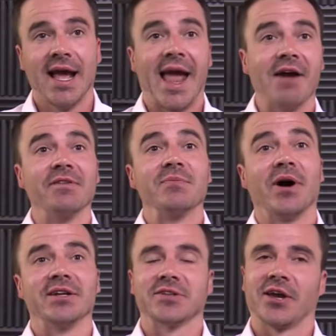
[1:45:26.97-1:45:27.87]

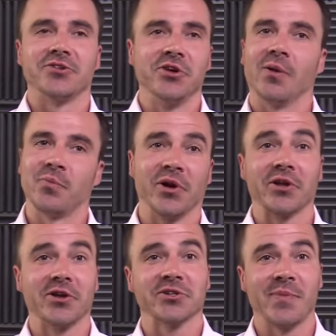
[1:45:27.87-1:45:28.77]
Everybody's like, dude, I'm pretty
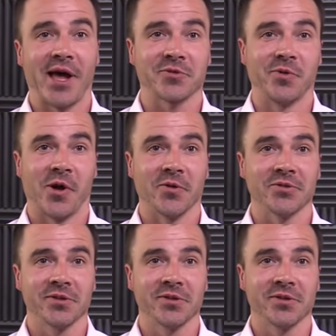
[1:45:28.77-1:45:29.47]
good at Smash Bros.